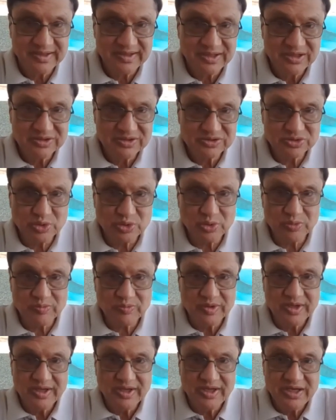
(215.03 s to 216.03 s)

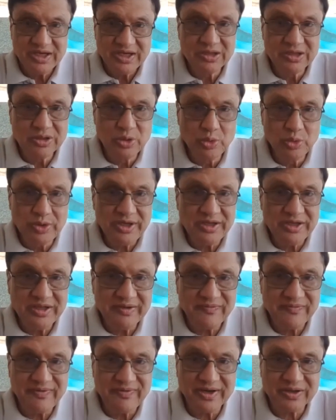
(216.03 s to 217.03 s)
So, including
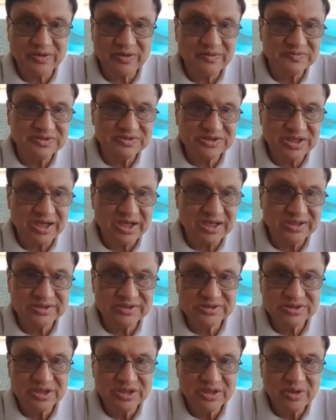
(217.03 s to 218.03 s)
the effect of
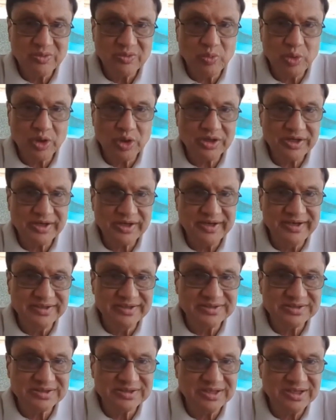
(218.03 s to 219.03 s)
chance, what
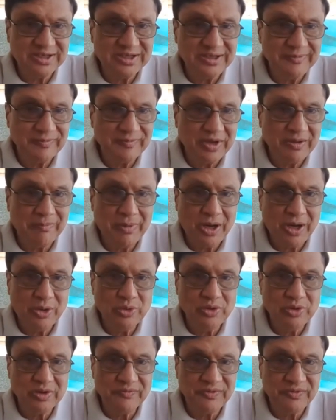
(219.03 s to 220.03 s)
is the
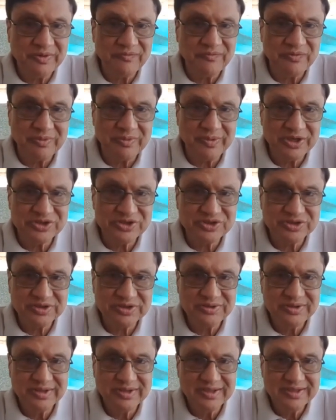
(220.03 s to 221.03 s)
amount of
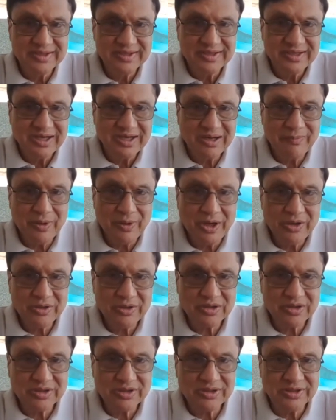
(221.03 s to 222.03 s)
information
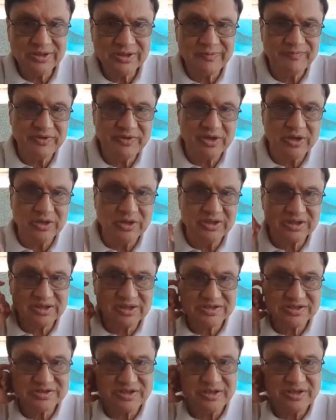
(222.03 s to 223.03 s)
about the
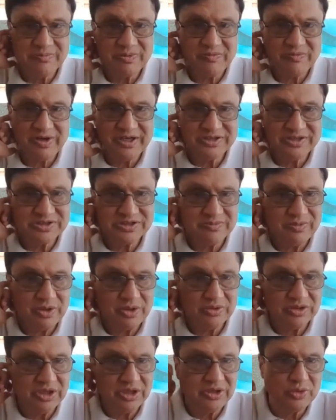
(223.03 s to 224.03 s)
clustering provides
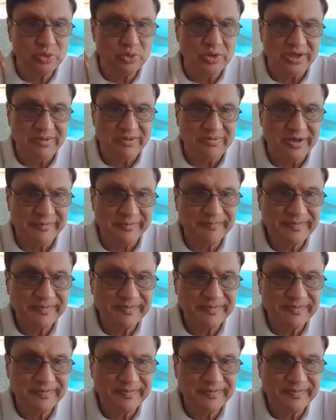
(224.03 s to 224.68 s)
about the true labeling?